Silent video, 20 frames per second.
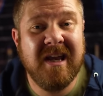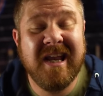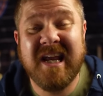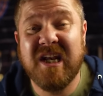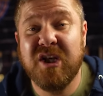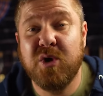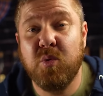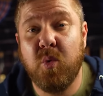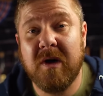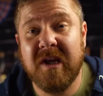
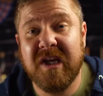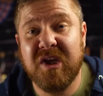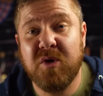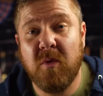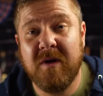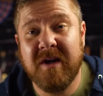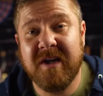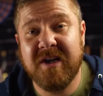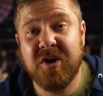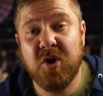In
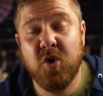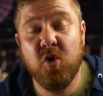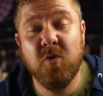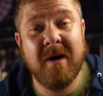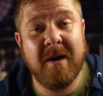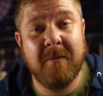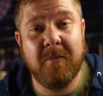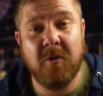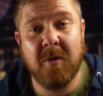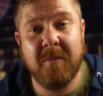2022,
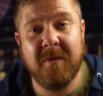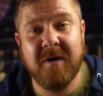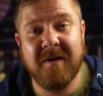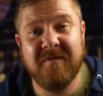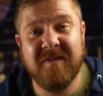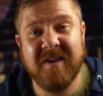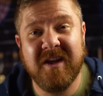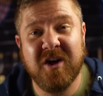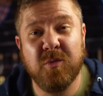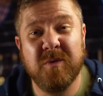my bourbon
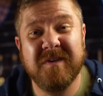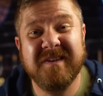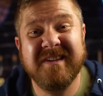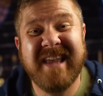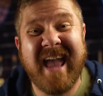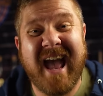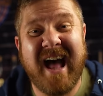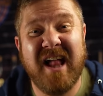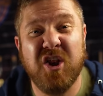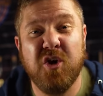of the year was
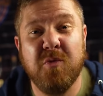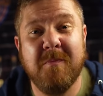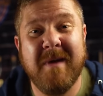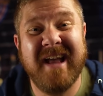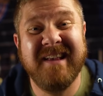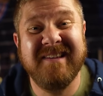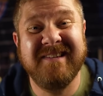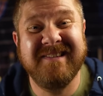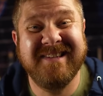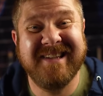
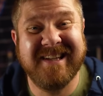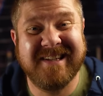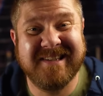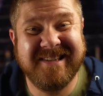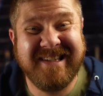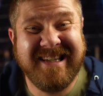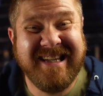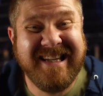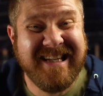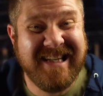Calumet
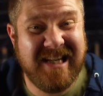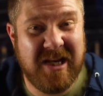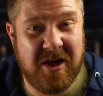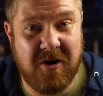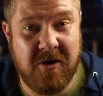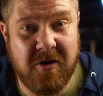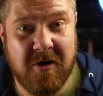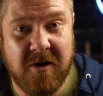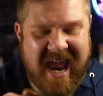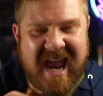16
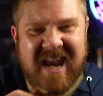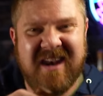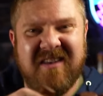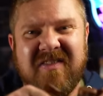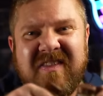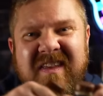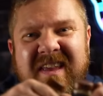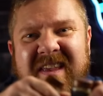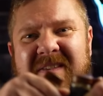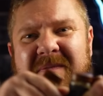year. And
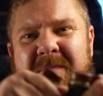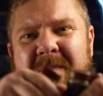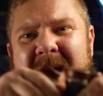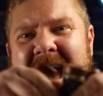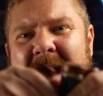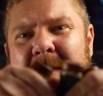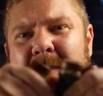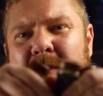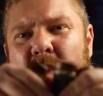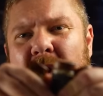these
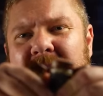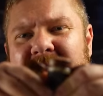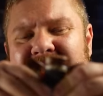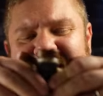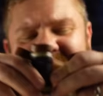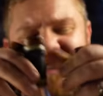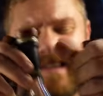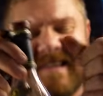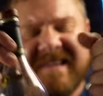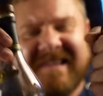bad boys
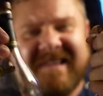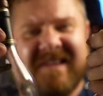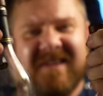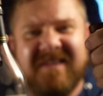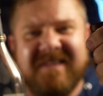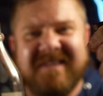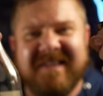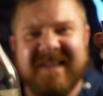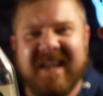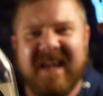just
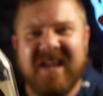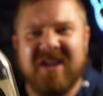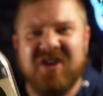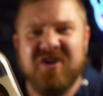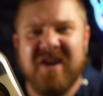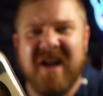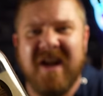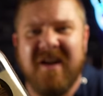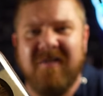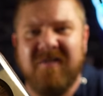still sit on
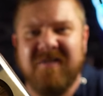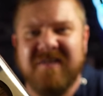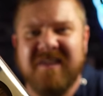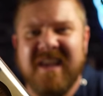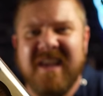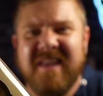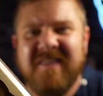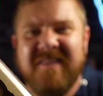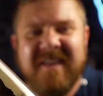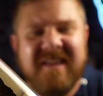shelves.
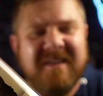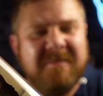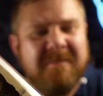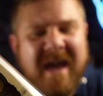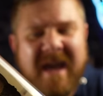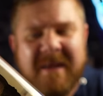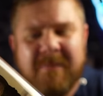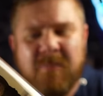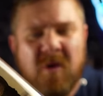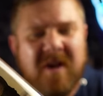These
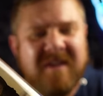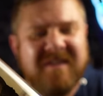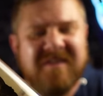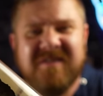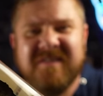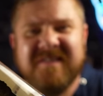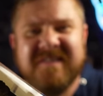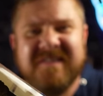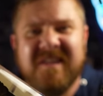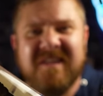bad boys
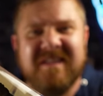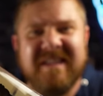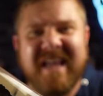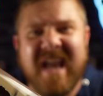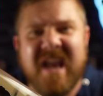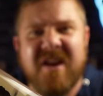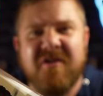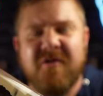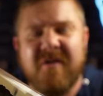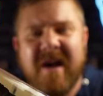are still
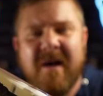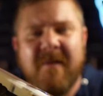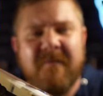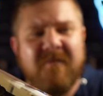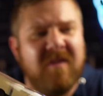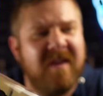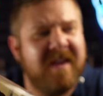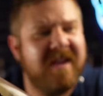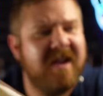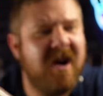laying around
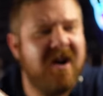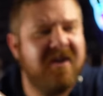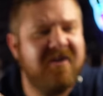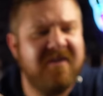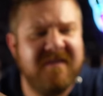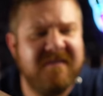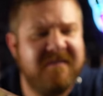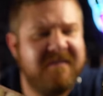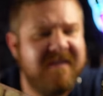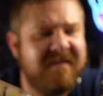for like
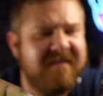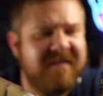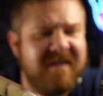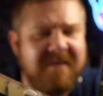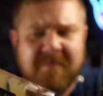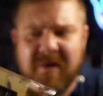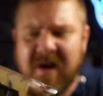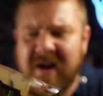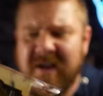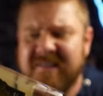
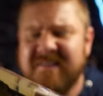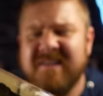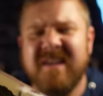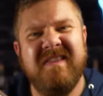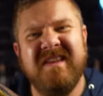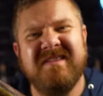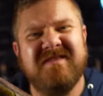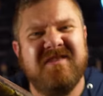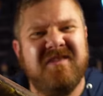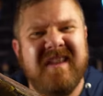$150.
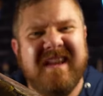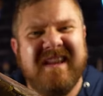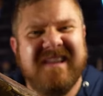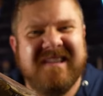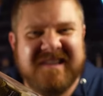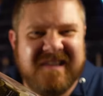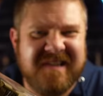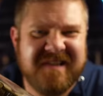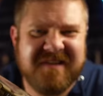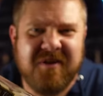These are like
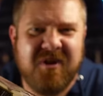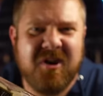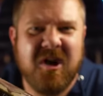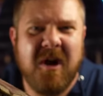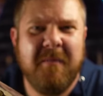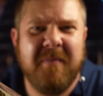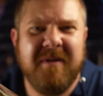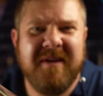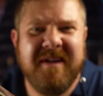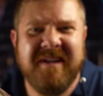sister
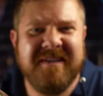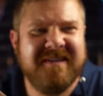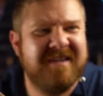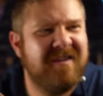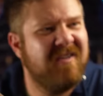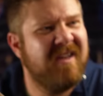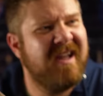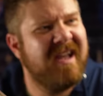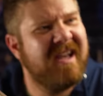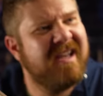companies.
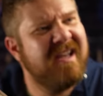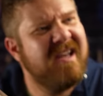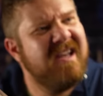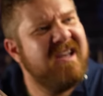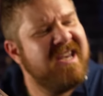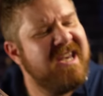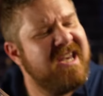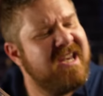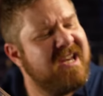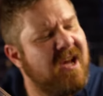They're like,
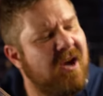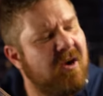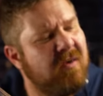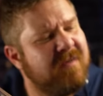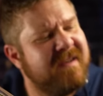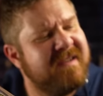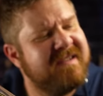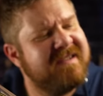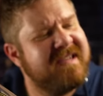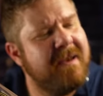you know,
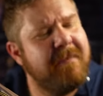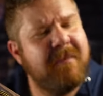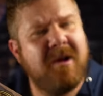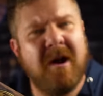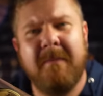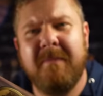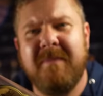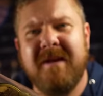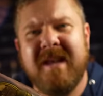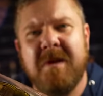the same
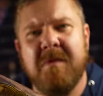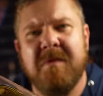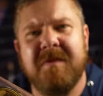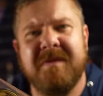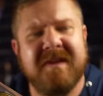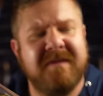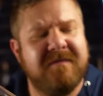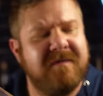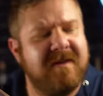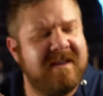company with
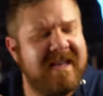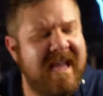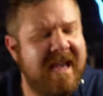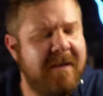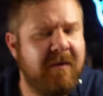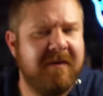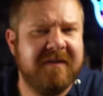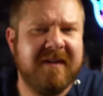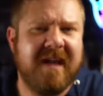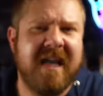different
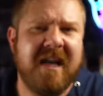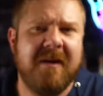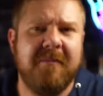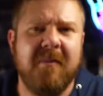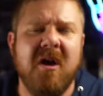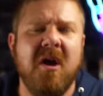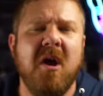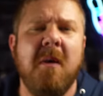labels on them.